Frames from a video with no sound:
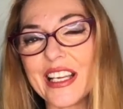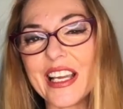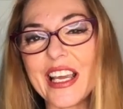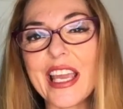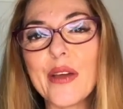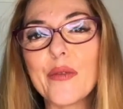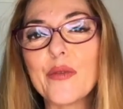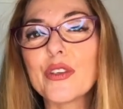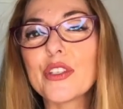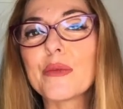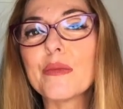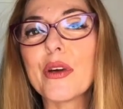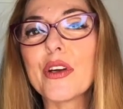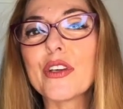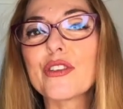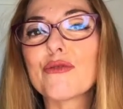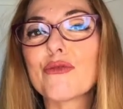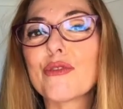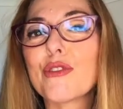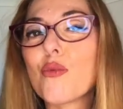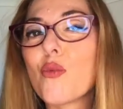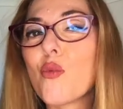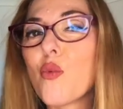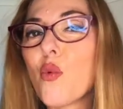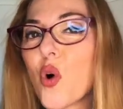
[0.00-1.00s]
It was the most
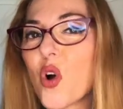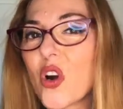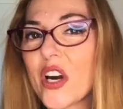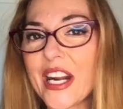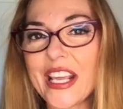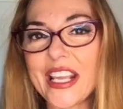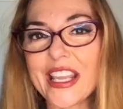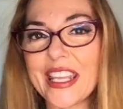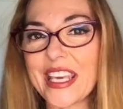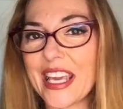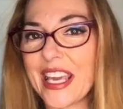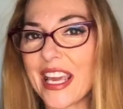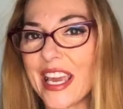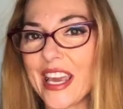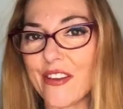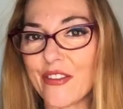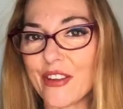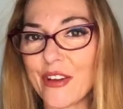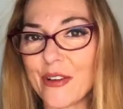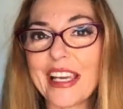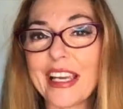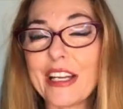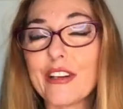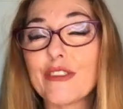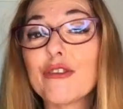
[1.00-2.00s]
rewarding thing ever.
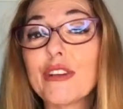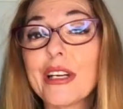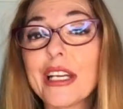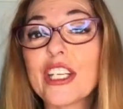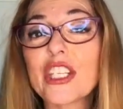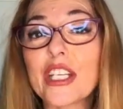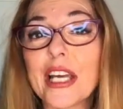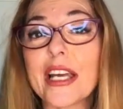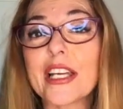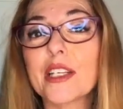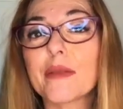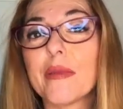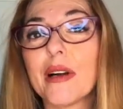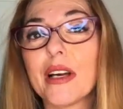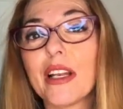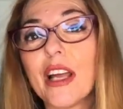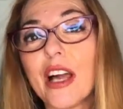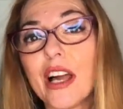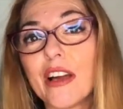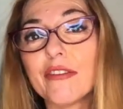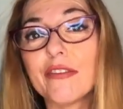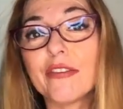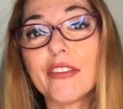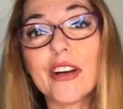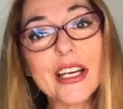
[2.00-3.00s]
It really changed my
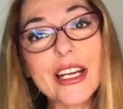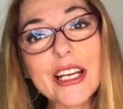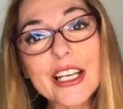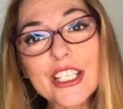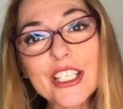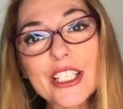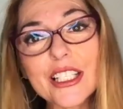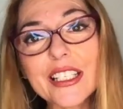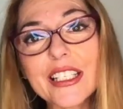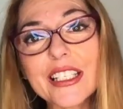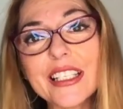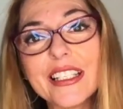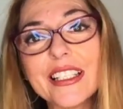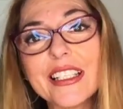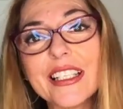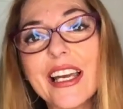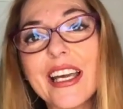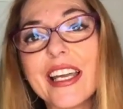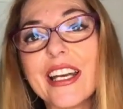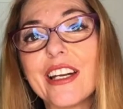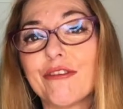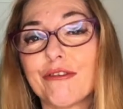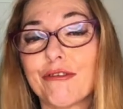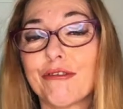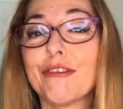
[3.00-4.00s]
life financially,
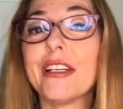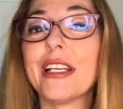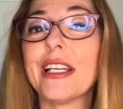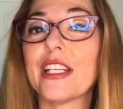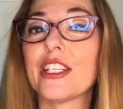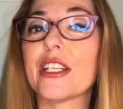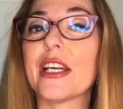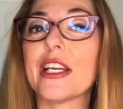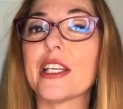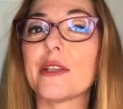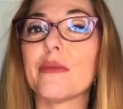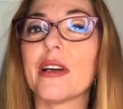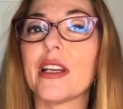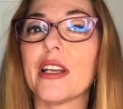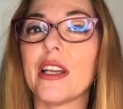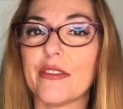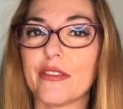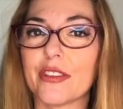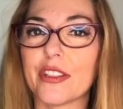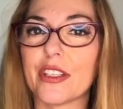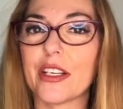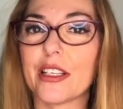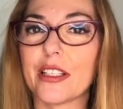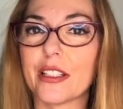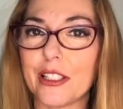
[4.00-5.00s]
and it really changed my life
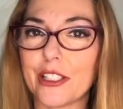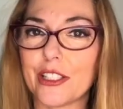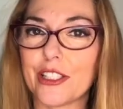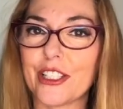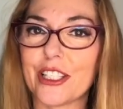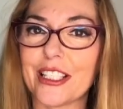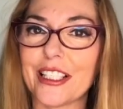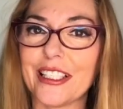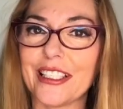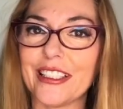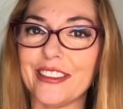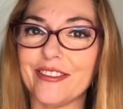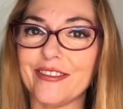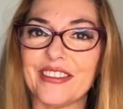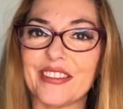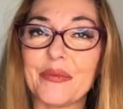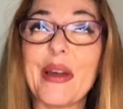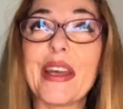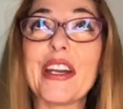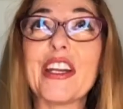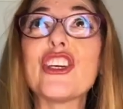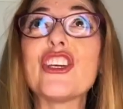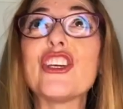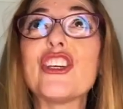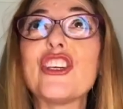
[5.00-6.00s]
psychologically. It
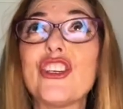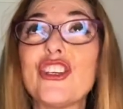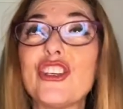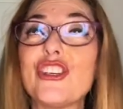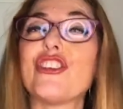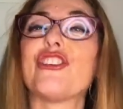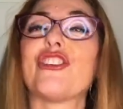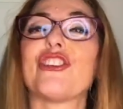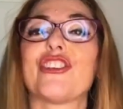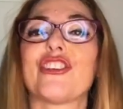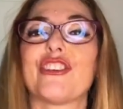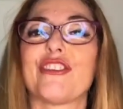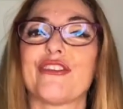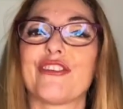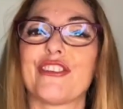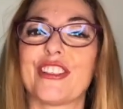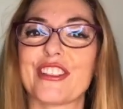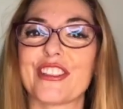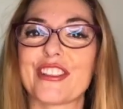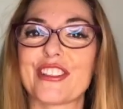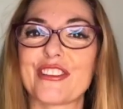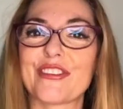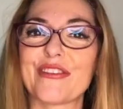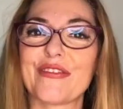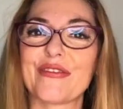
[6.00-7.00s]
made a huge
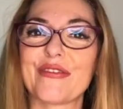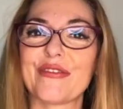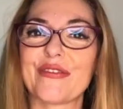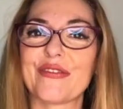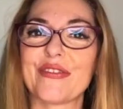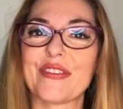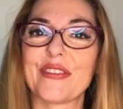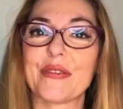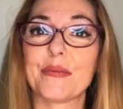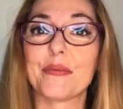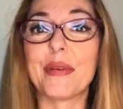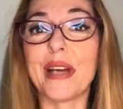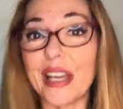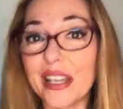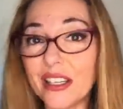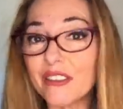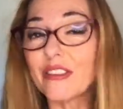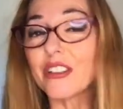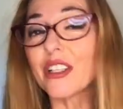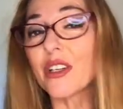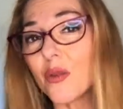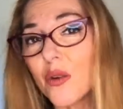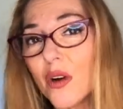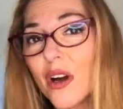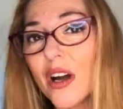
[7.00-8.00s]
difference. But it
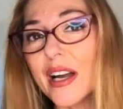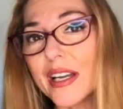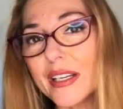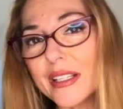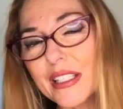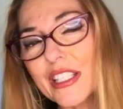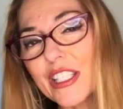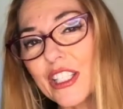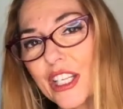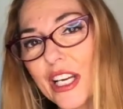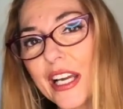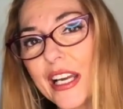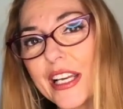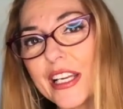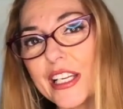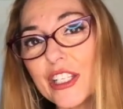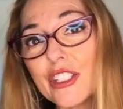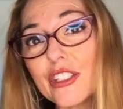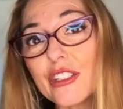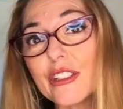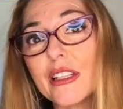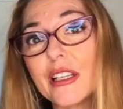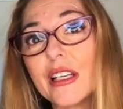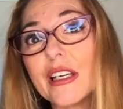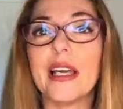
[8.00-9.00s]
required
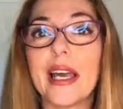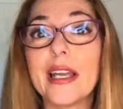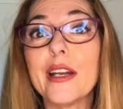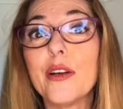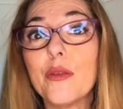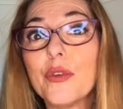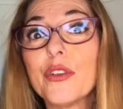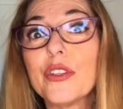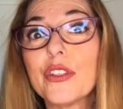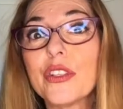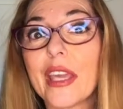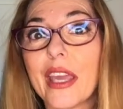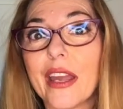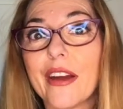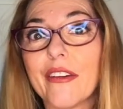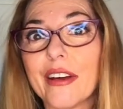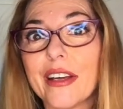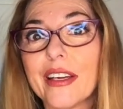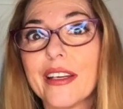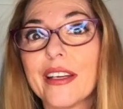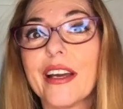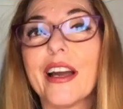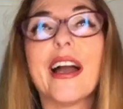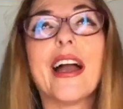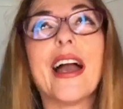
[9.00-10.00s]
change, and it was
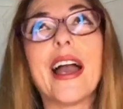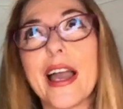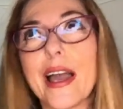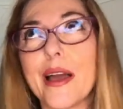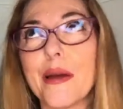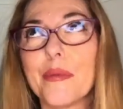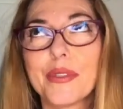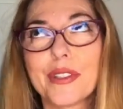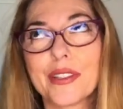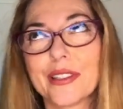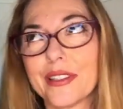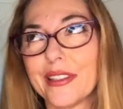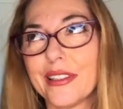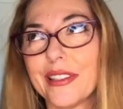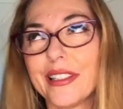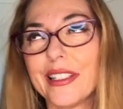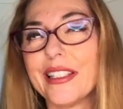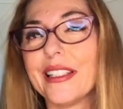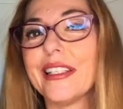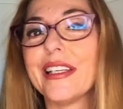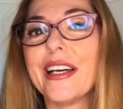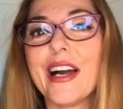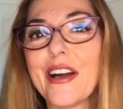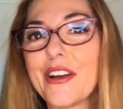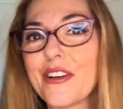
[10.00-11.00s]
scary.
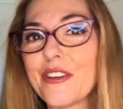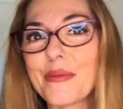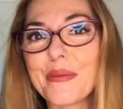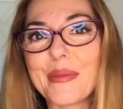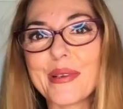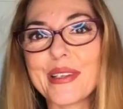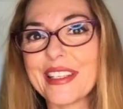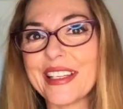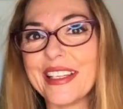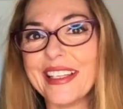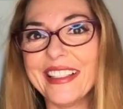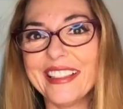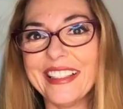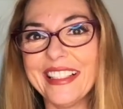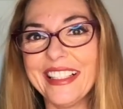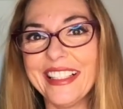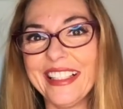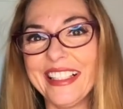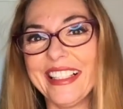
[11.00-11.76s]
Absolutely, one hundred percent.